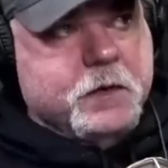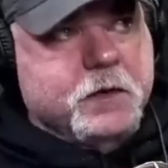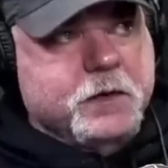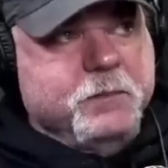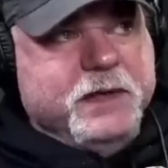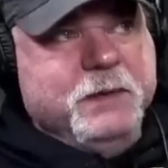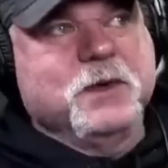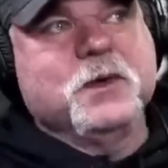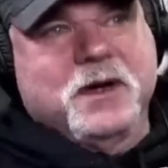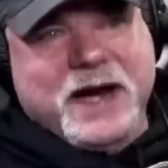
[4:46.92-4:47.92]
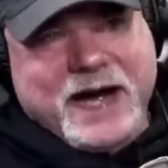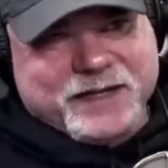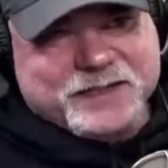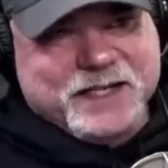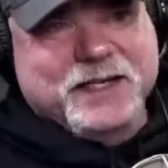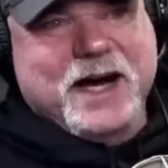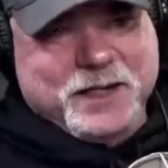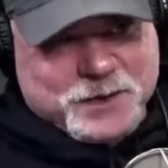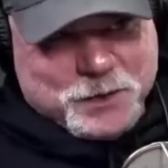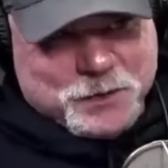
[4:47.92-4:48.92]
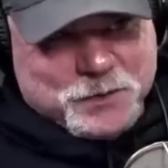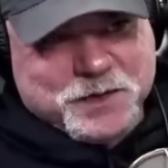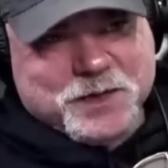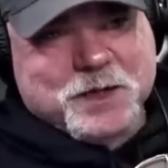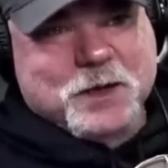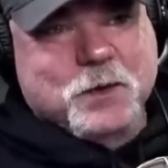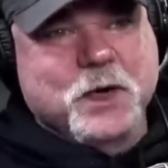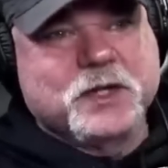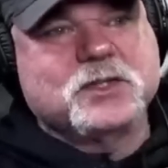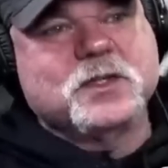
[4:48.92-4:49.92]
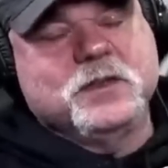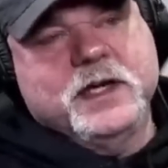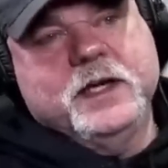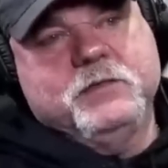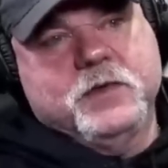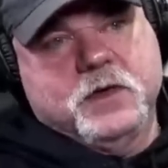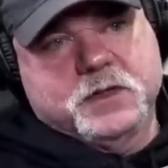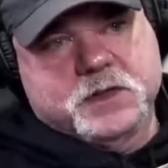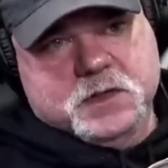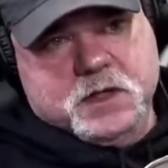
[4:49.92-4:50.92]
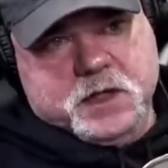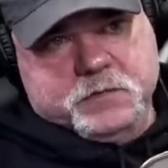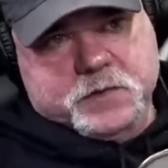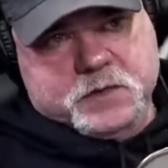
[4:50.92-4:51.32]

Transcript: the people who are asking, not you, sure. what should they focus on for their